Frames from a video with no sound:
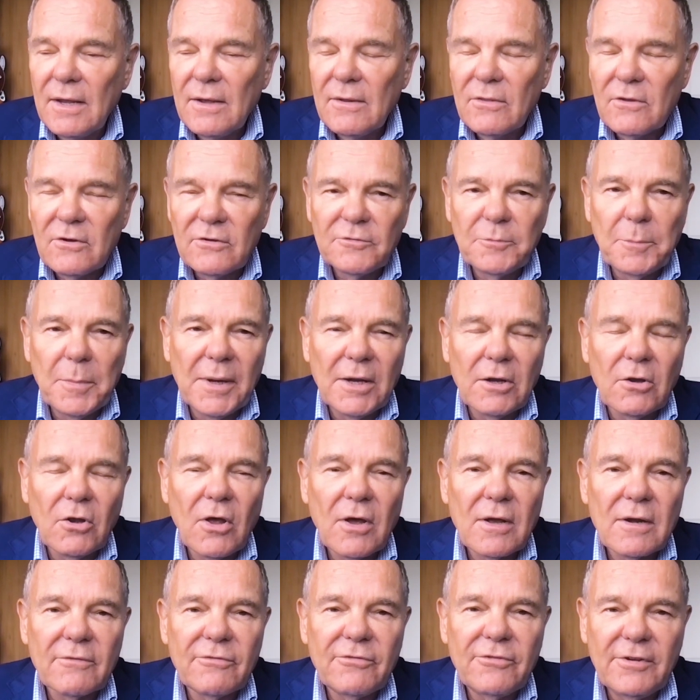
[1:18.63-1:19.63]
there's been a
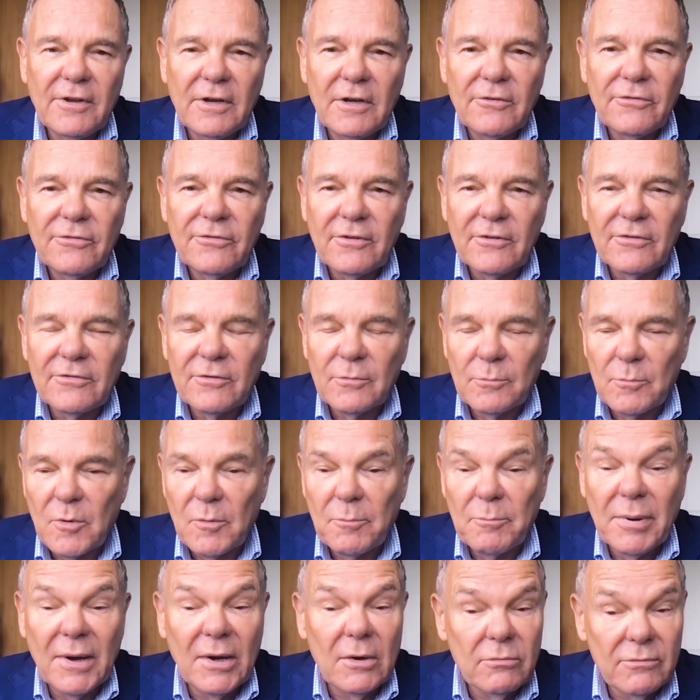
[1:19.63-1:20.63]
lot of cynicism
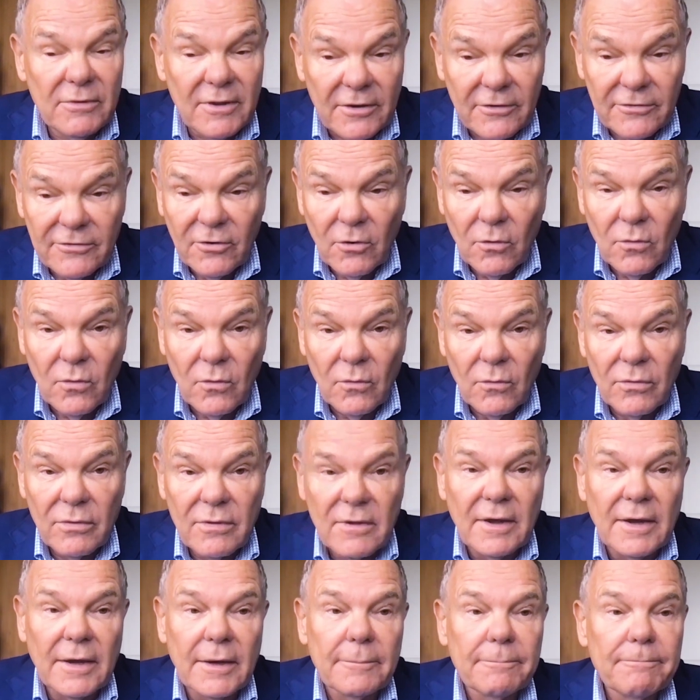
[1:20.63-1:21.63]
about this whole thing.